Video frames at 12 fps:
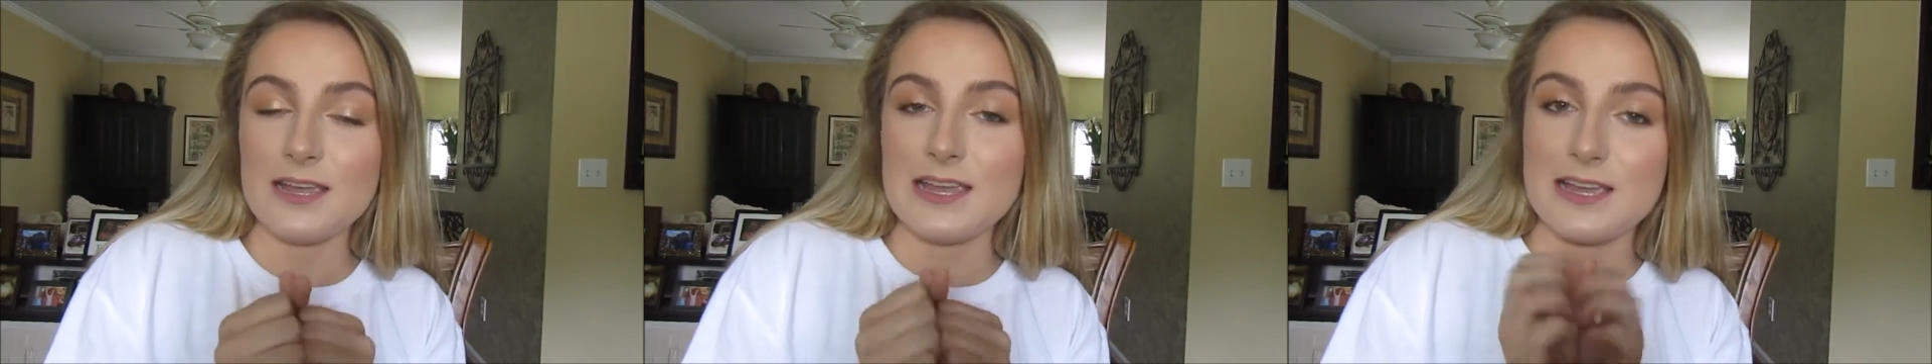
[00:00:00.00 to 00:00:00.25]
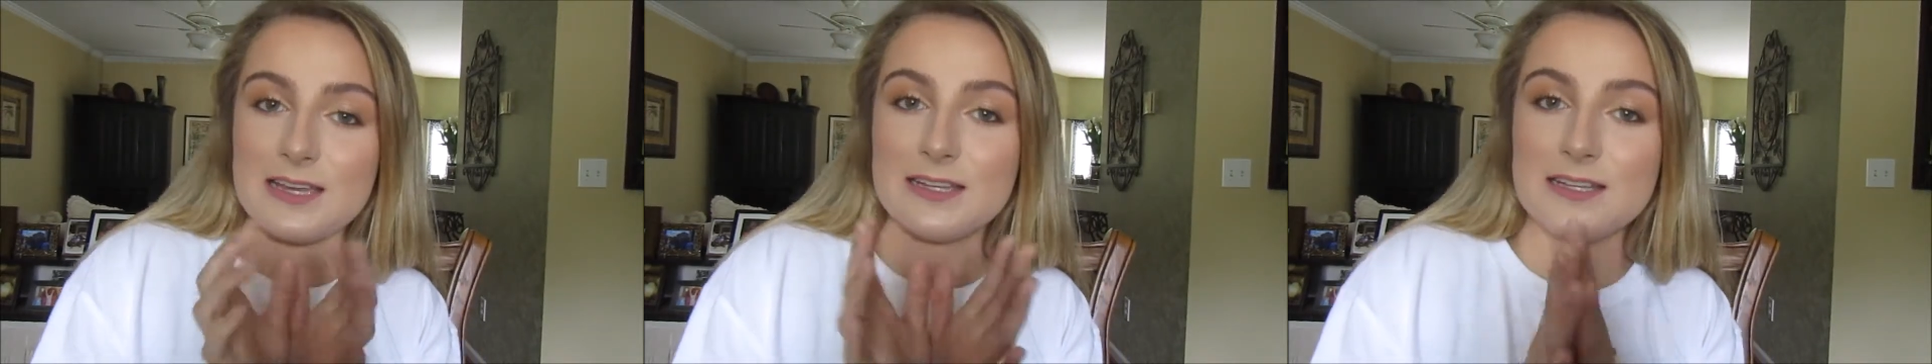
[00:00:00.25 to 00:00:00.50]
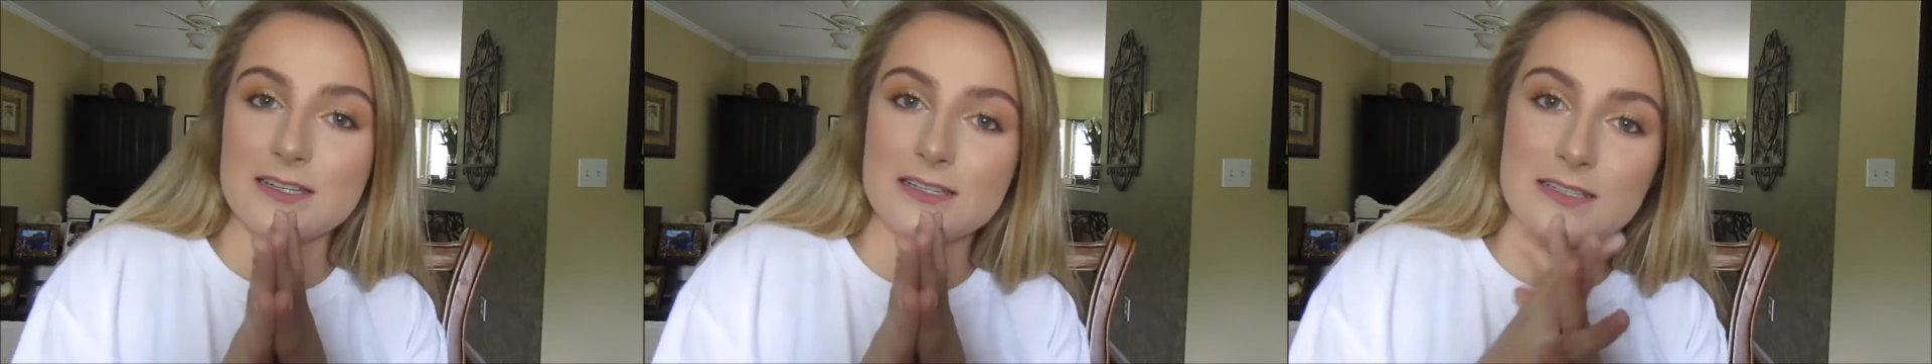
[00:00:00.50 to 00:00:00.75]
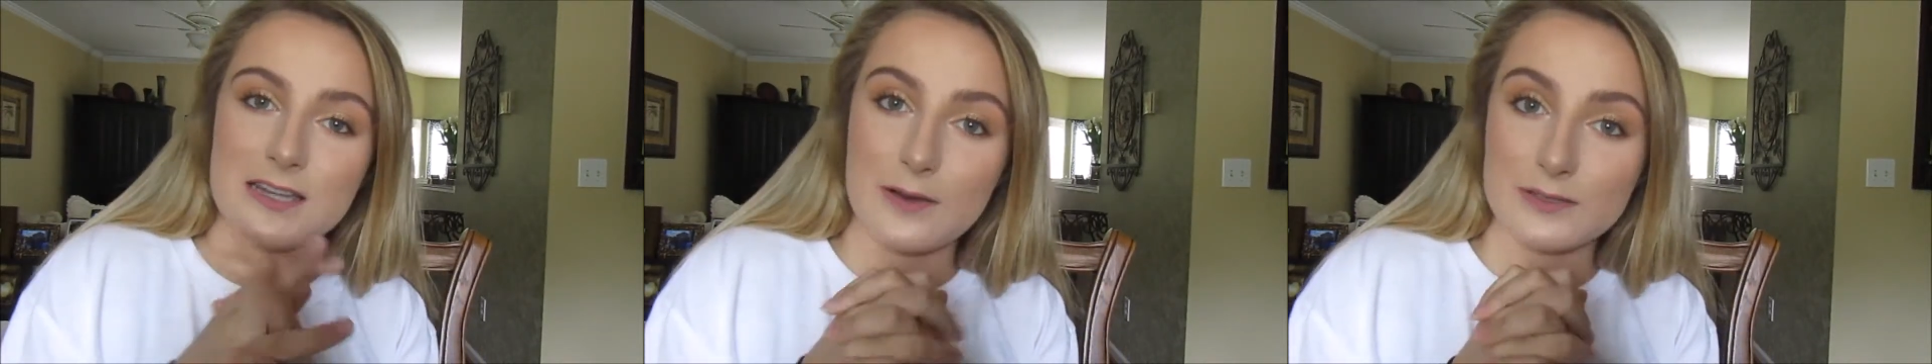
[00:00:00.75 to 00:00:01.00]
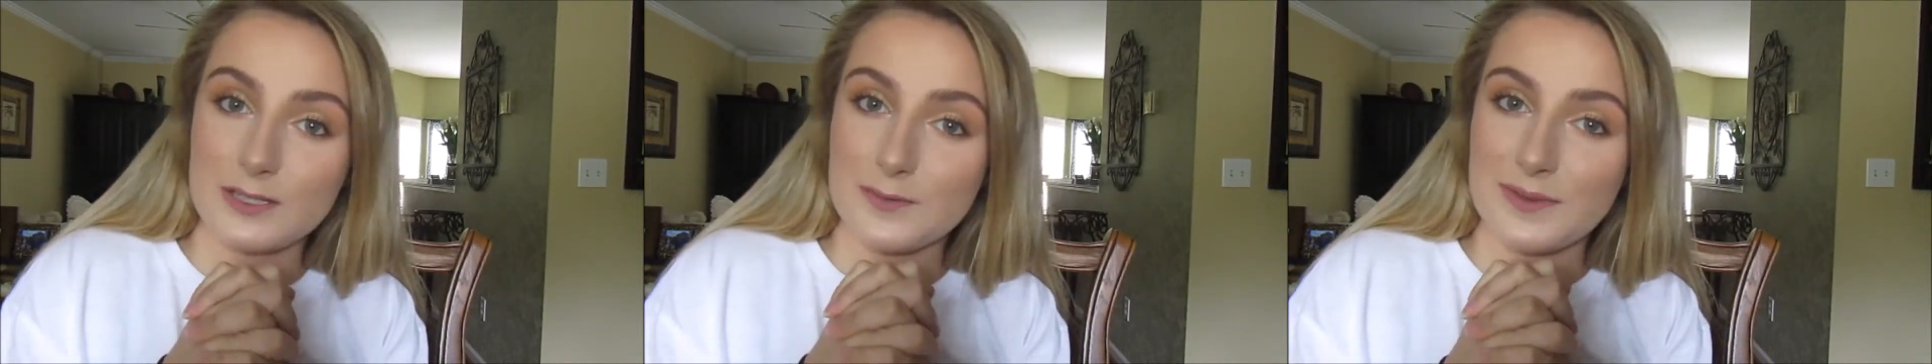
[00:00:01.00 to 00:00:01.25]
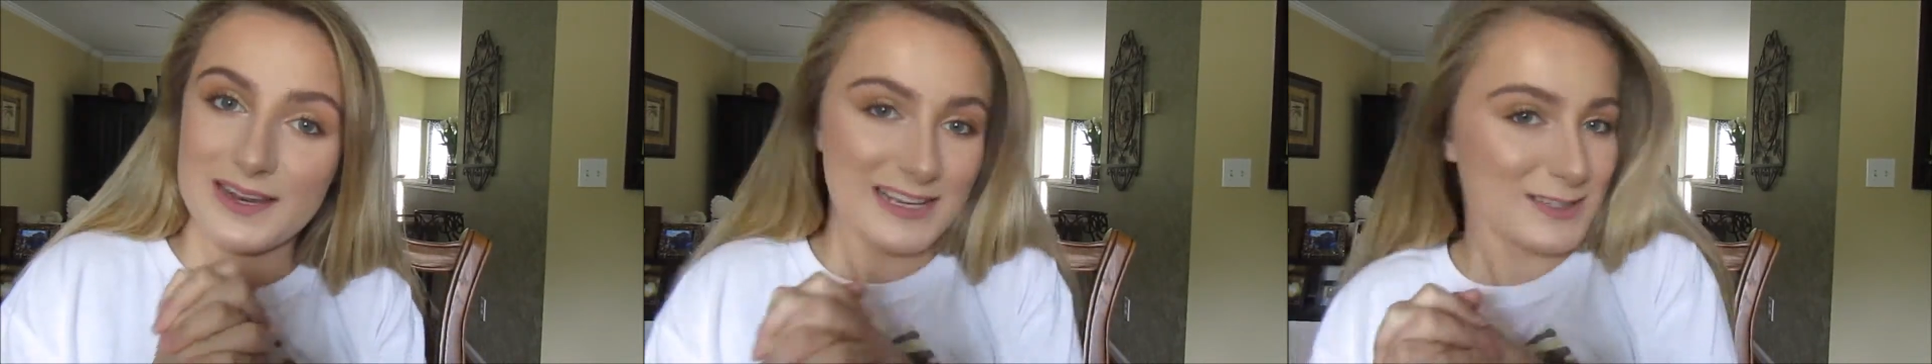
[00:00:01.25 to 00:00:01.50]
and I will see you in
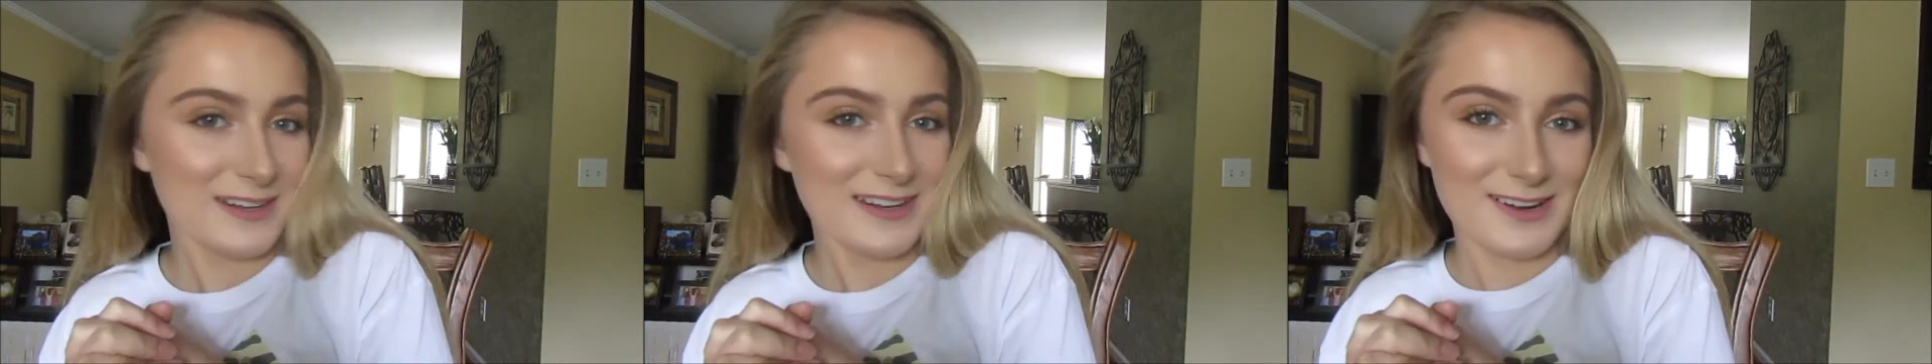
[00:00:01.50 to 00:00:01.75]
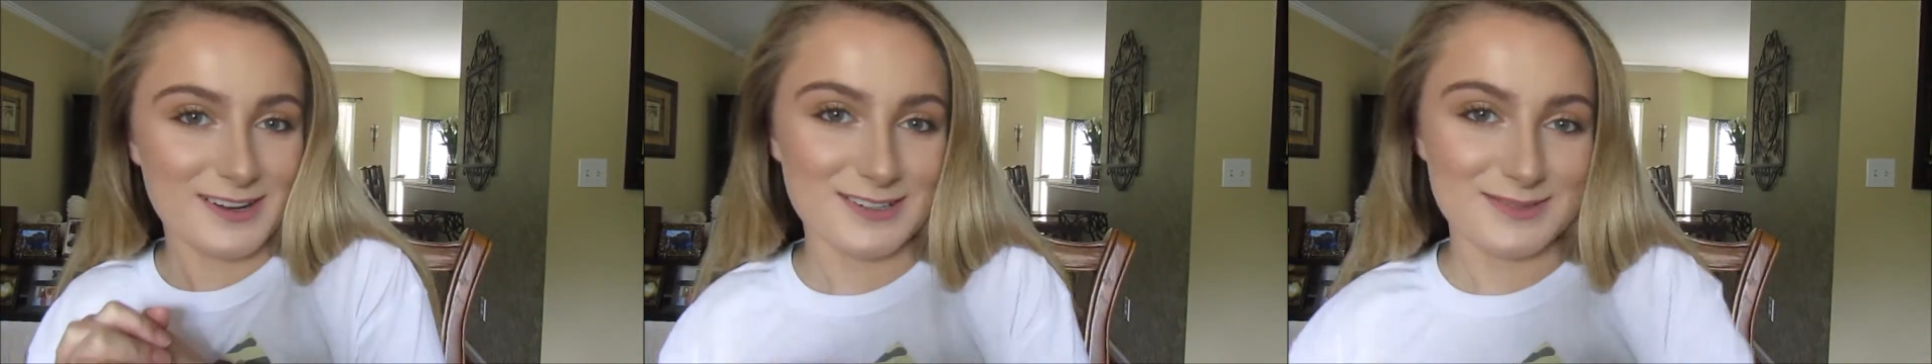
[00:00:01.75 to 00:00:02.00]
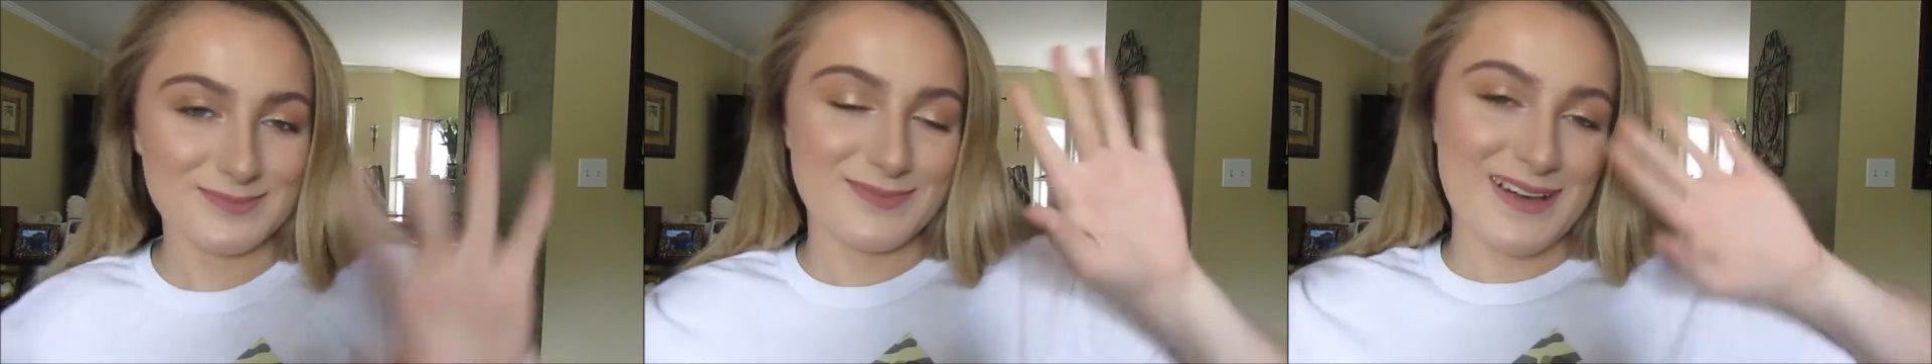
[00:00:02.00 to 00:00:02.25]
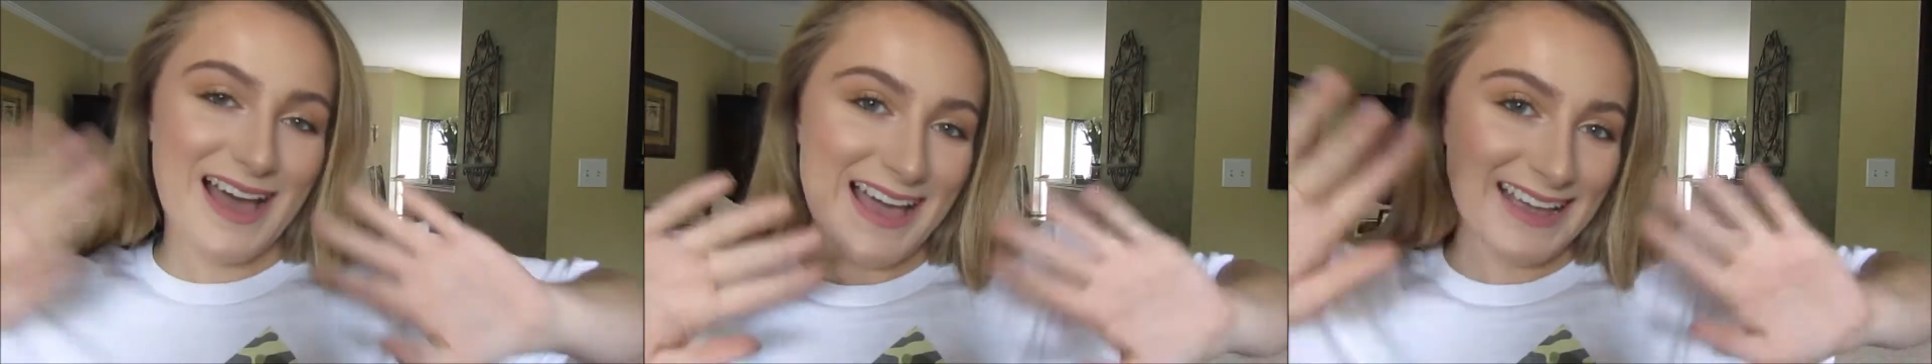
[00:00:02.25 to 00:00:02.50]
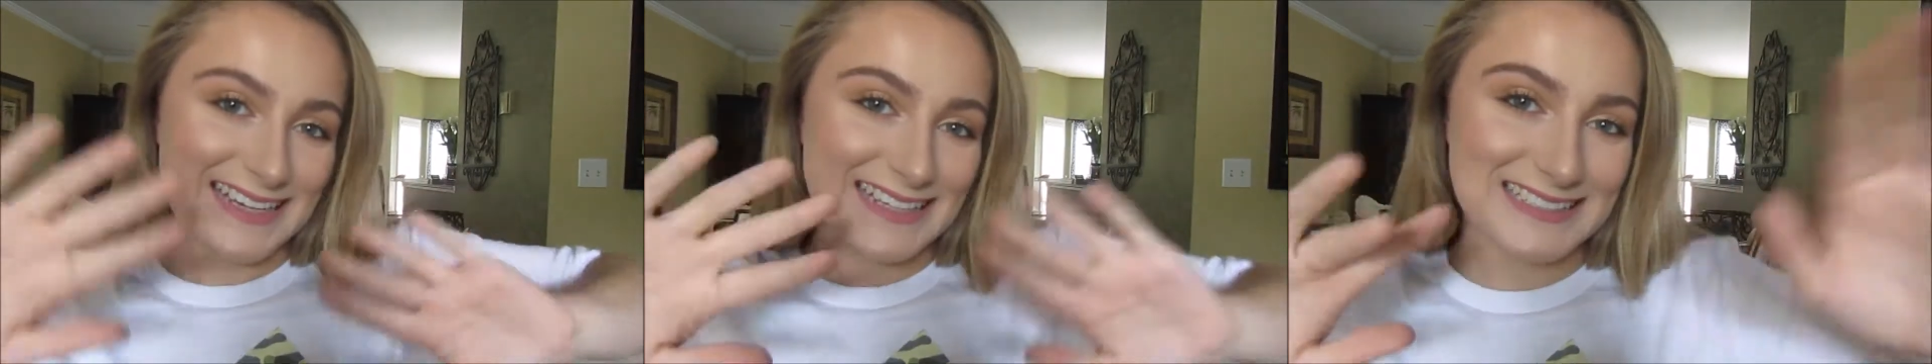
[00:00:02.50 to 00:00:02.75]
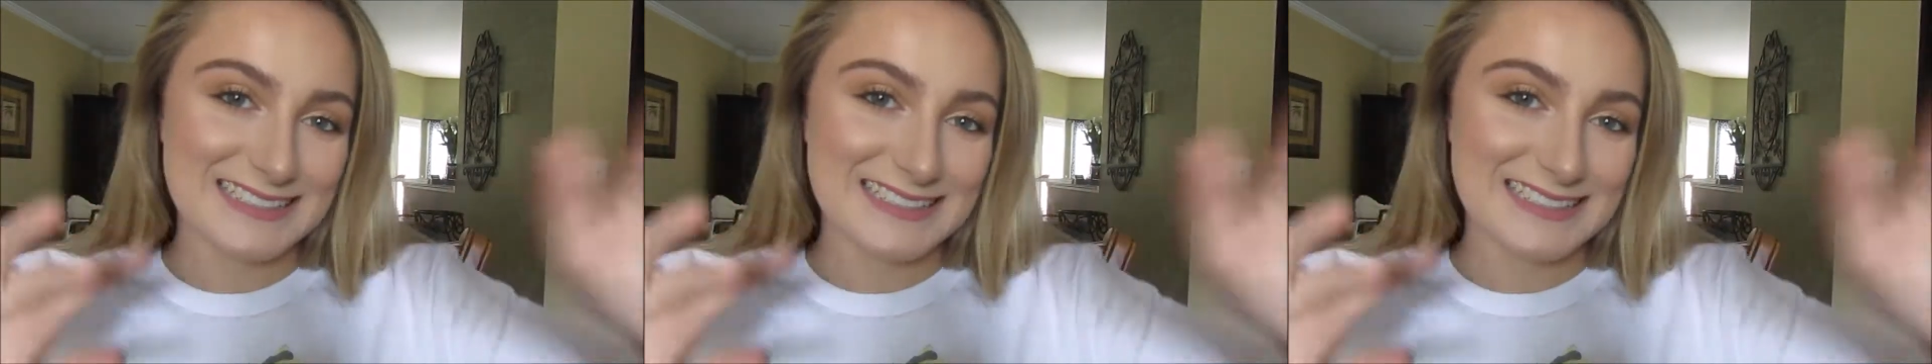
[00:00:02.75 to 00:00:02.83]
my next video. Bye!